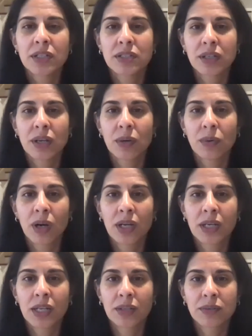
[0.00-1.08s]
to go
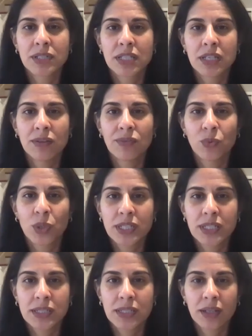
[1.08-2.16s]
on and receive
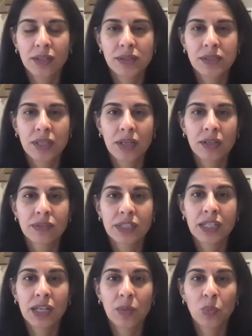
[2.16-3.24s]
14 cycles of
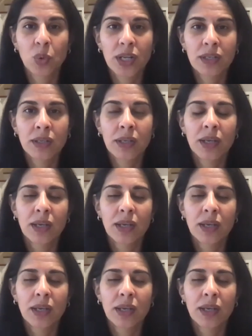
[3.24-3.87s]
T-DM1.